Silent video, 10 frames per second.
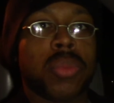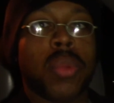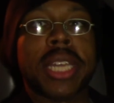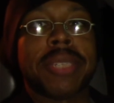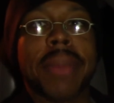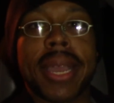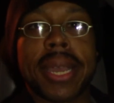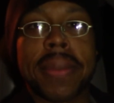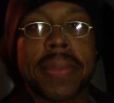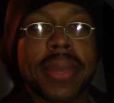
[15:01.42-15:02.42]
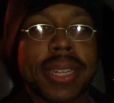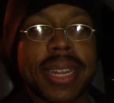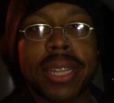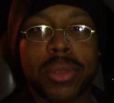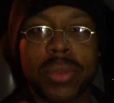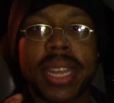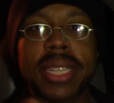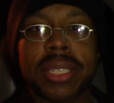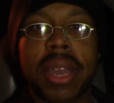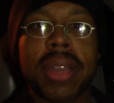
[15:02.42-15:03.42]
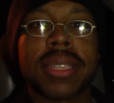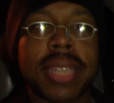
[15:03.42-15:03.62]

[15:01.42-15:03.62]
wakes back up and then that's when they start